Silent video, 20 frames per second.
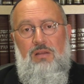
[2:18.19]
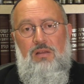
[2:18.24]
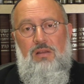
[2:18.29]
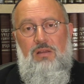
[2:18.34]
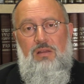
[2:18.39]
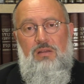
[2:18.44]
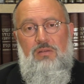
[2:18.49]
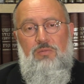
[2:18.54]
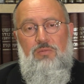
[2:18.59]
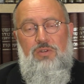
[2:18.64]

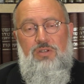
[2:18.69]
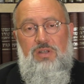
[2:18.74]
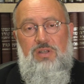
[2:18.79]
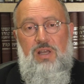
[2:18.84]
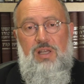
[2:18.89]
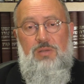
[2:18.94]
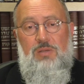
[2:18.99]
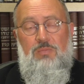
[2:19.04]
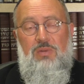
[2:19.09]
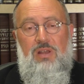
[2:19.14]
uh, which
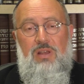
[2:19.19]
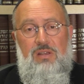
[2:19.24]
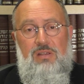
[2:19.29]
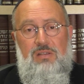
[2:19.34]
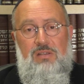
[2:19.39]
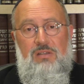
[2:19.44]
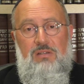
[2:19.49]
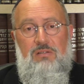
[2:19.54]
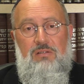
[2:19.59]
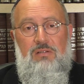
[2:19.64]
takes
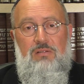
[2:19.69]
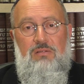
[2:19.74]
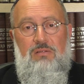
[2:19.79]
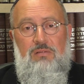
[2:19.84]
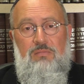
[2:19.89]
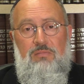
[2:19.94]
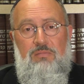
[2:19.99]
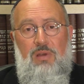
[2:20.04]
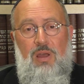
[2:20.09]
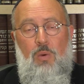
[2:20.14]
place
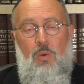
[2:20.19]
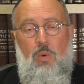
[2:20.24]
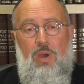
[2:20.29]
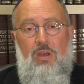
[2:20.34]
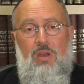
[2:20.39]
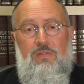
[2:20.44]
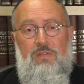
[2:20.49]
by way